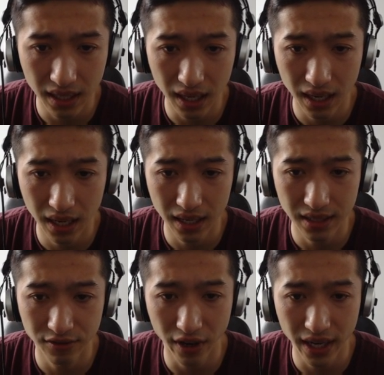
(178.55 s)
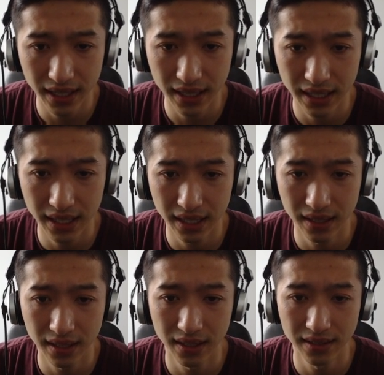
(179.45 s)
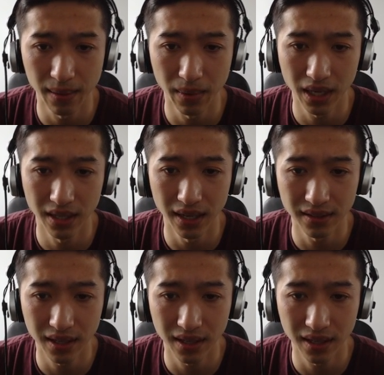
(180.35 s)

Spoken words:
Israeli semiconductor